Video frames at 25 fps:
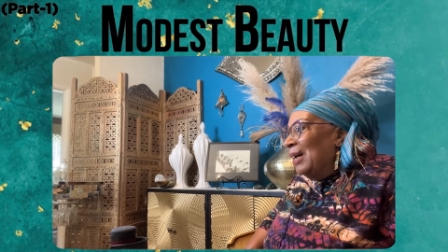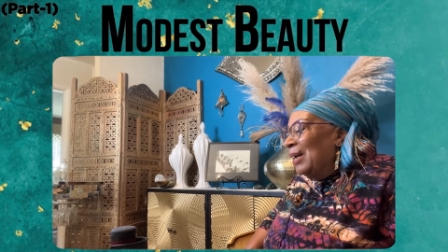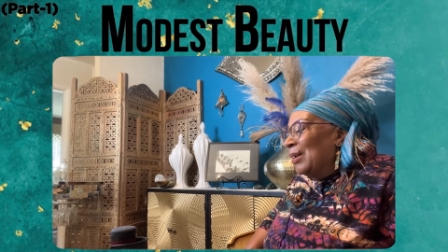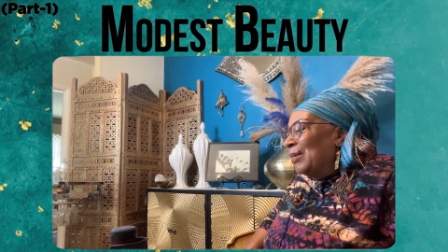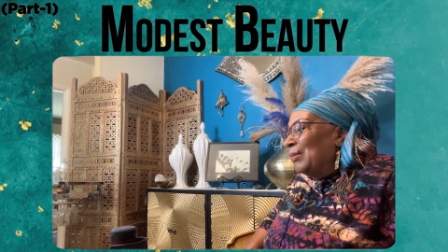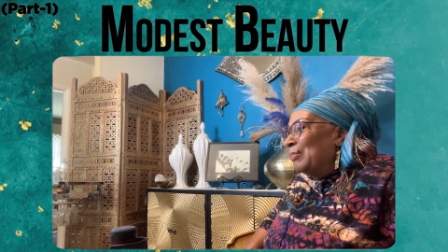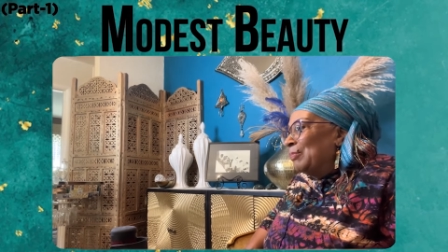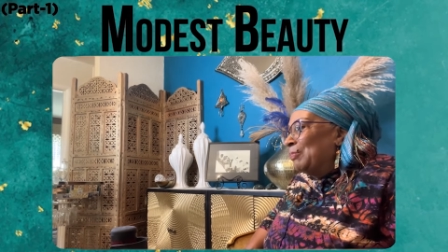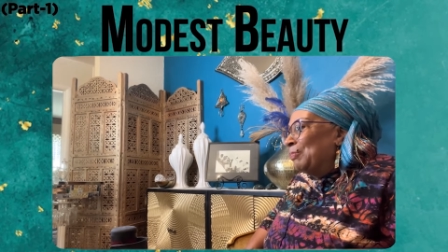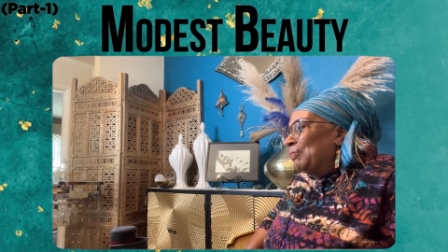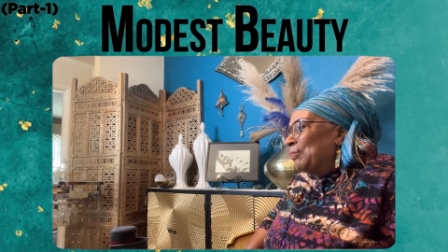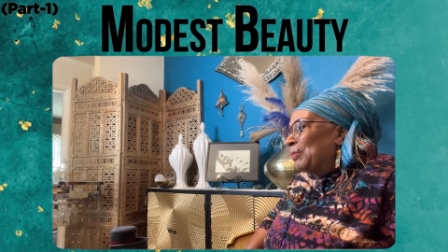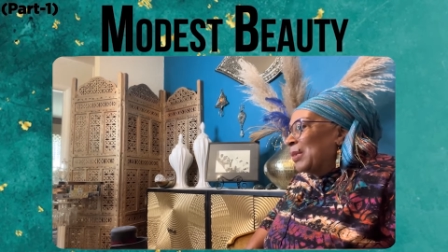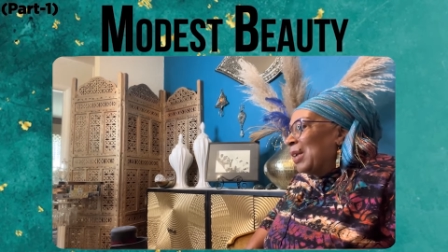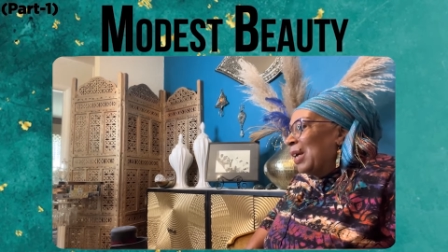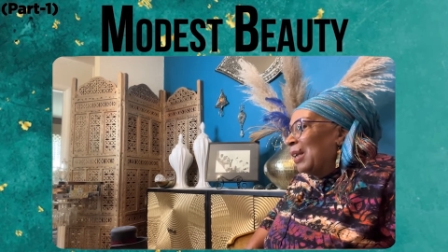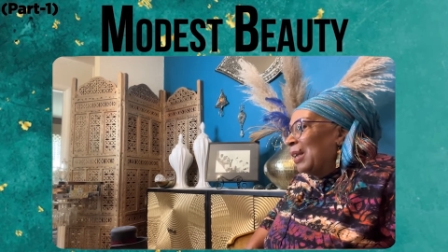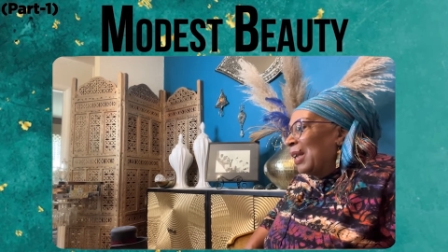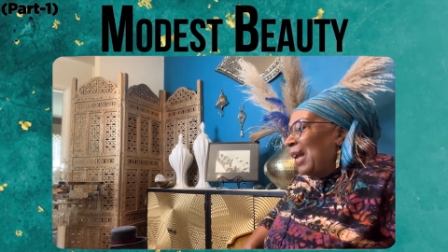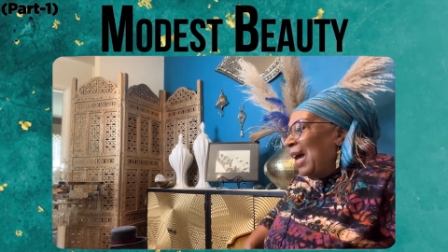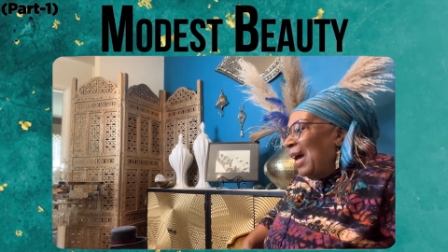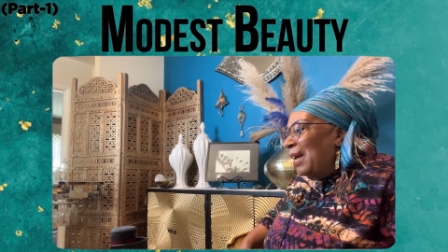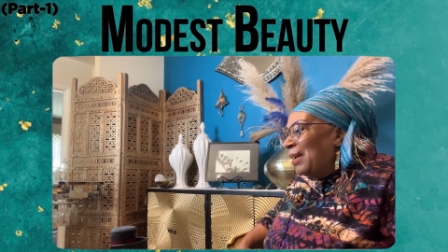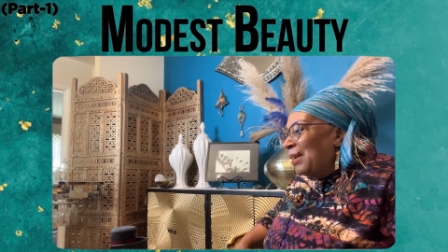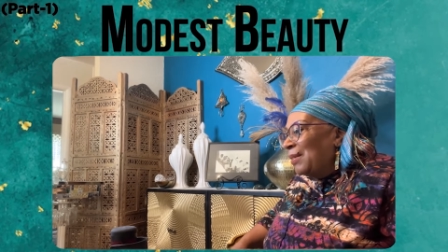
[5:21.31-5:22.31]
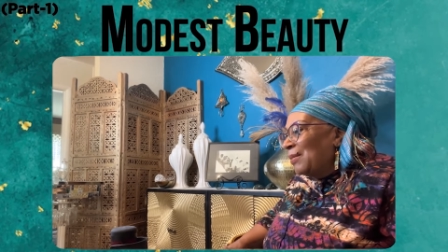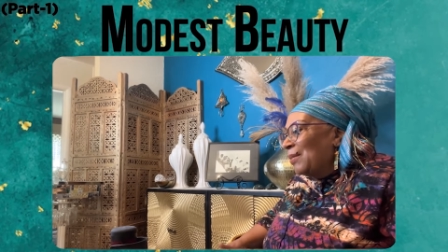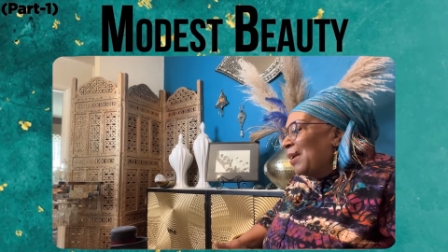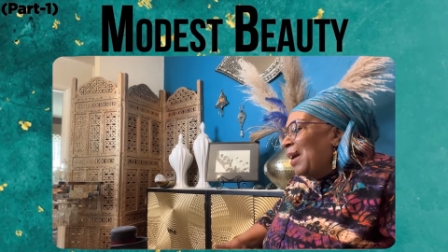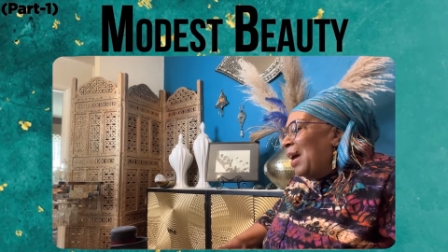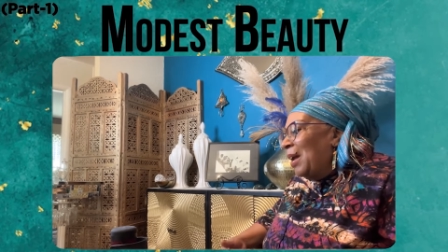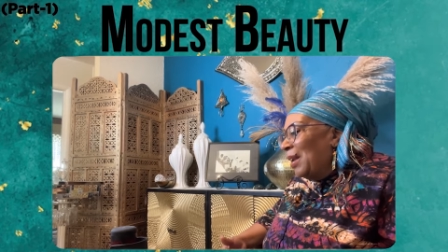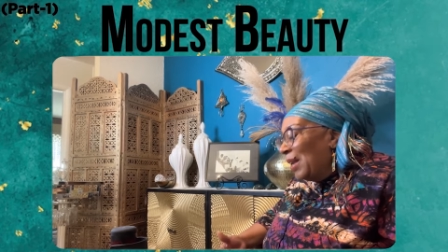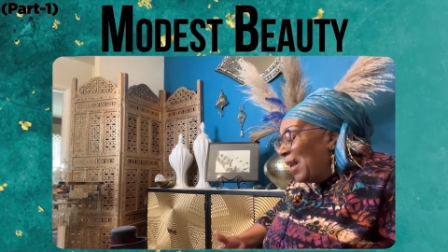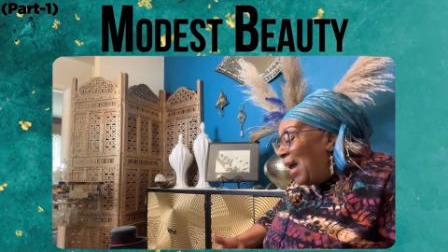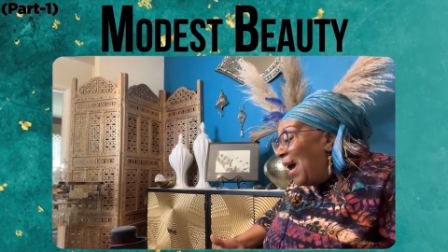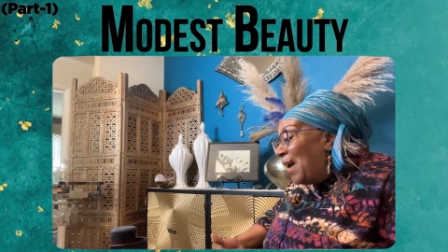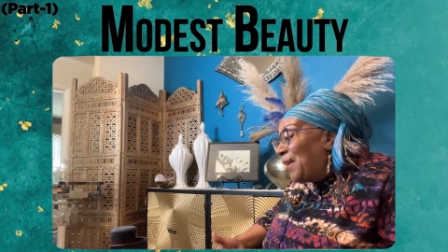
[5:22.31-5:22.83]
um, a lot of
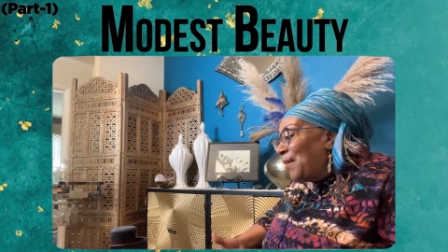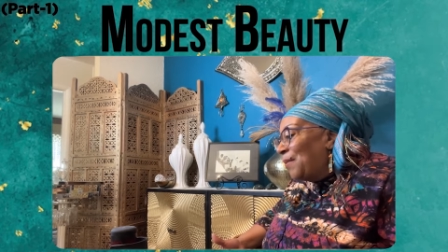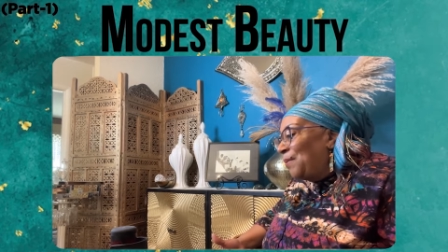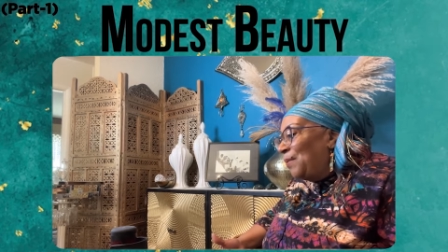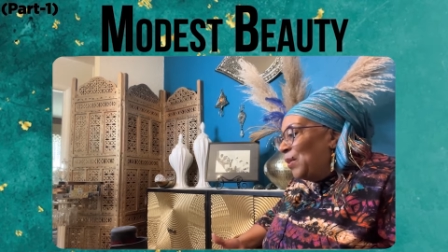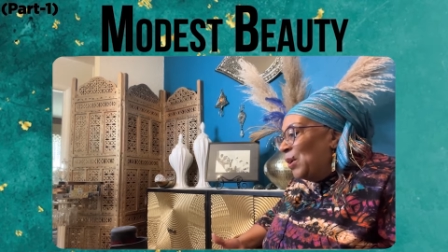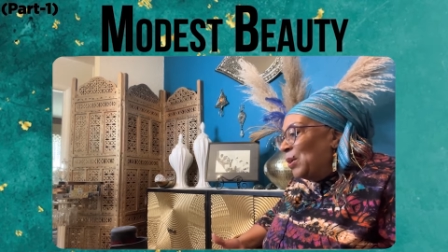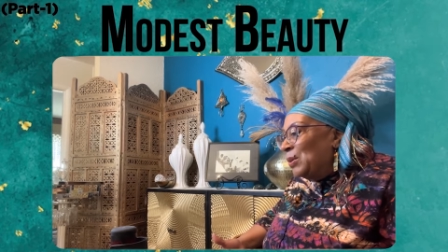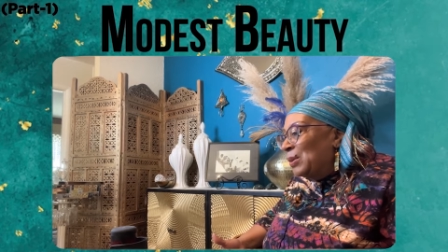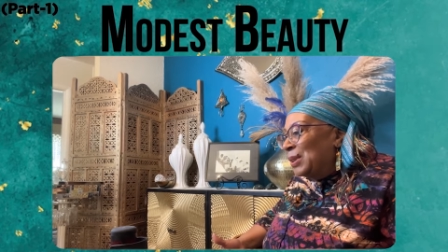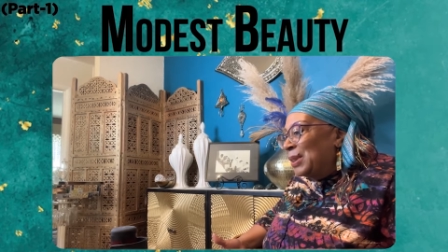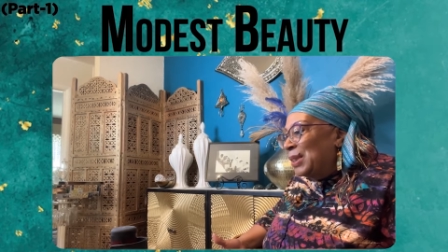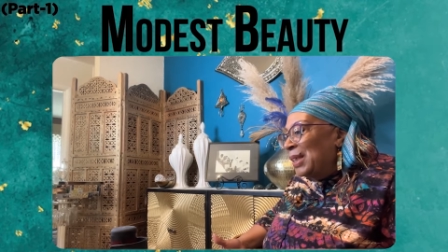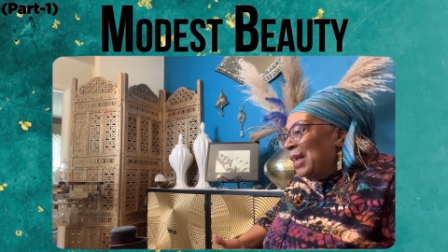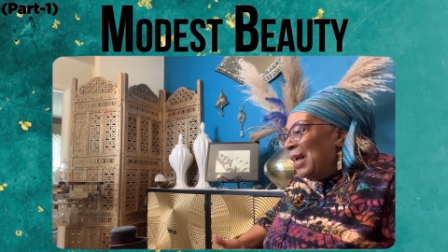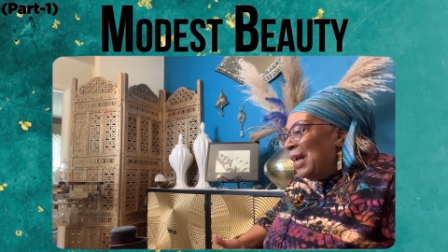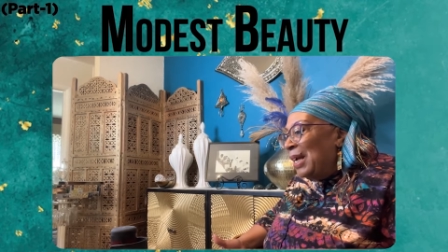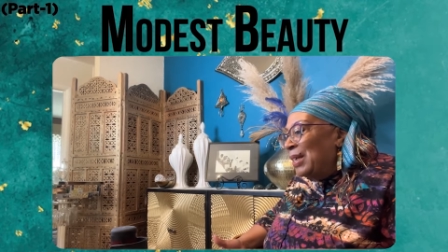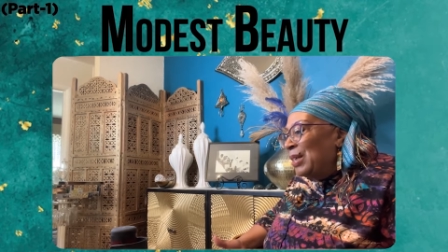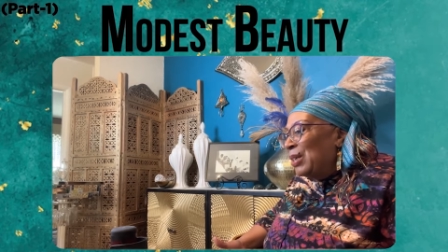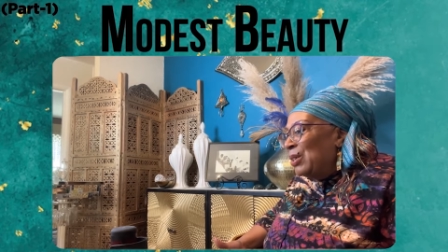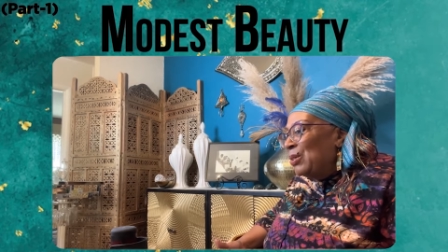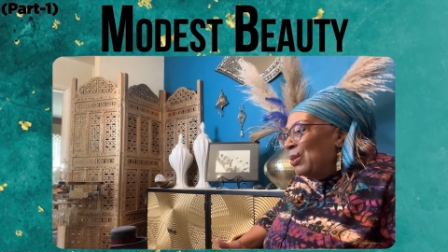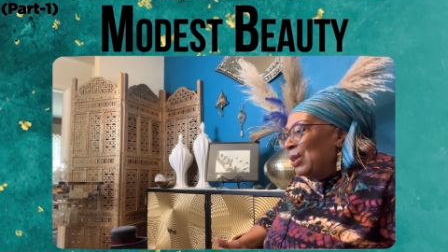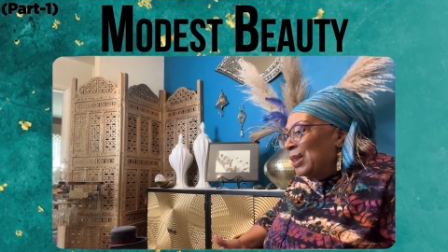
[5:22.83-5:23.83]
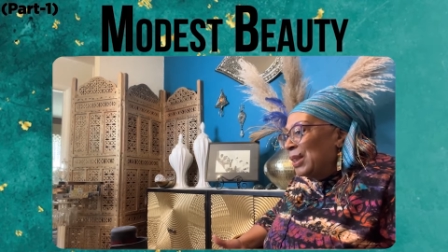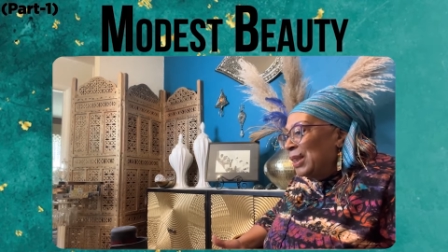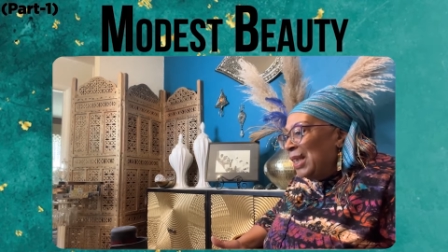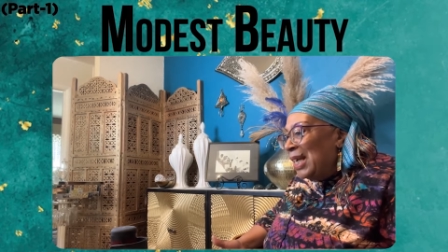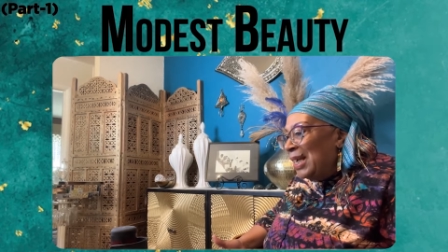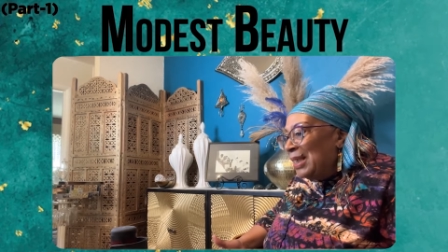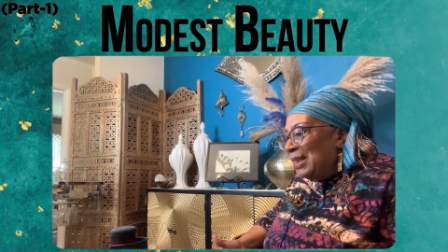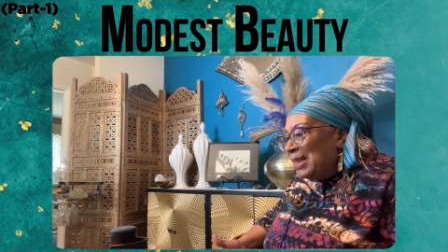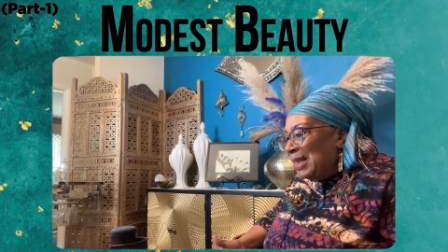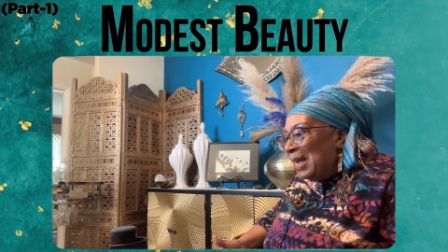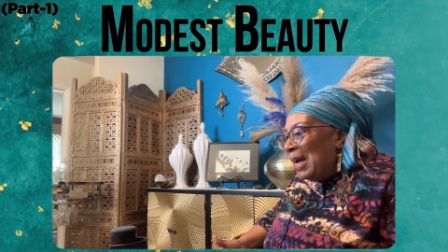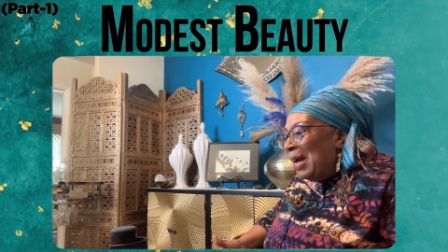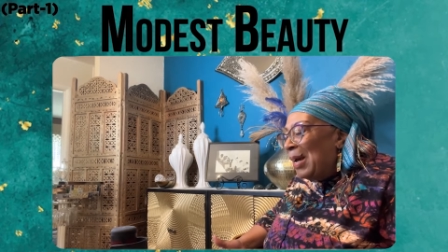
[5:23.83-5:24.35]
a lot of folks that I knew at
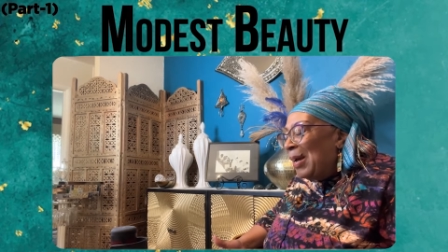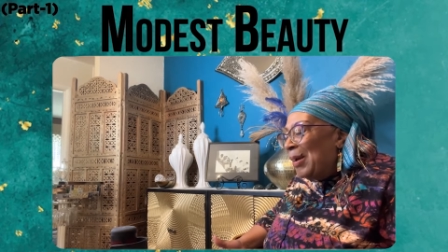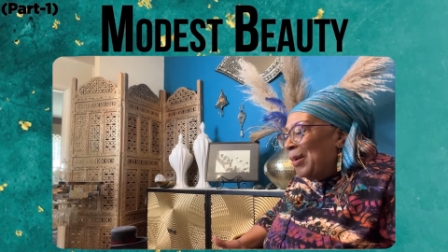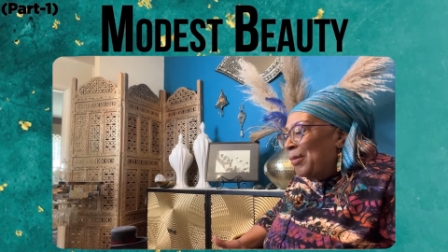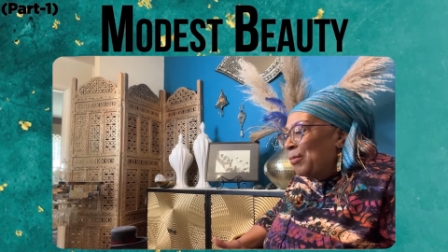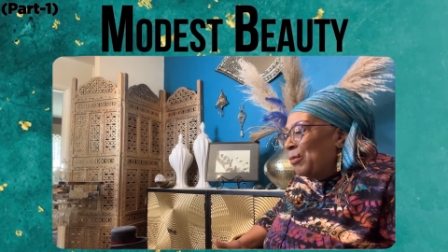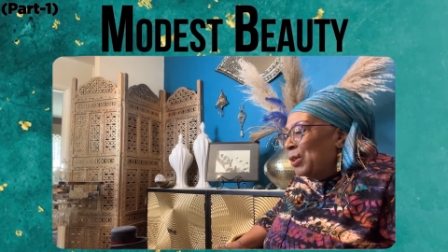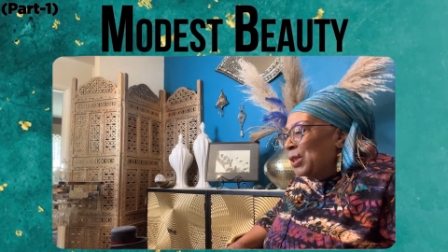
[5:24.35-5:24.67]
that time.